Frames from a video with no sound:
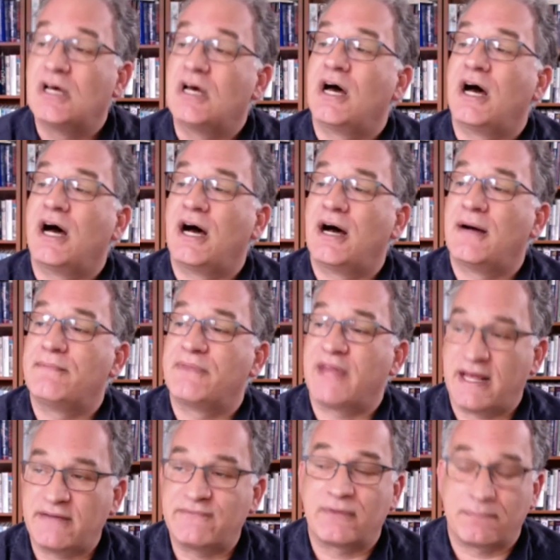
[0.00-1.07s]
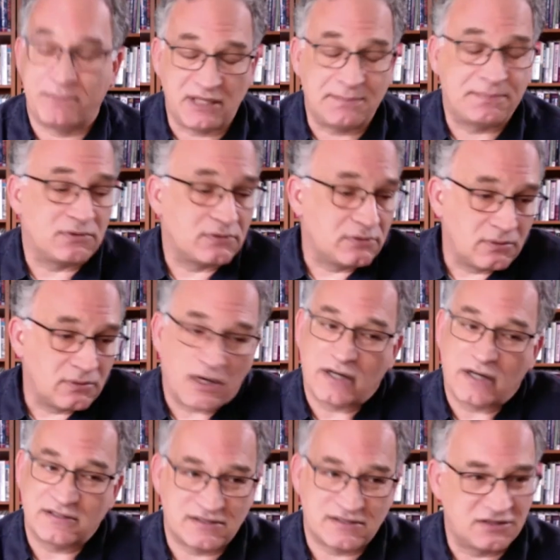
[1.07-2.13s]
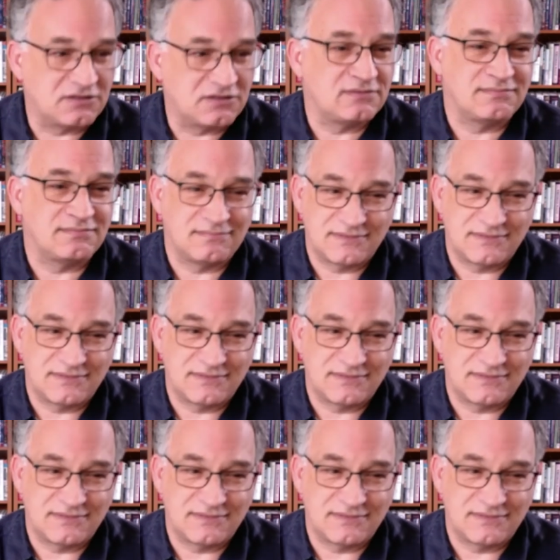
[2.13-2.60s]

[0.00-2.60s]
Um, and for people who are still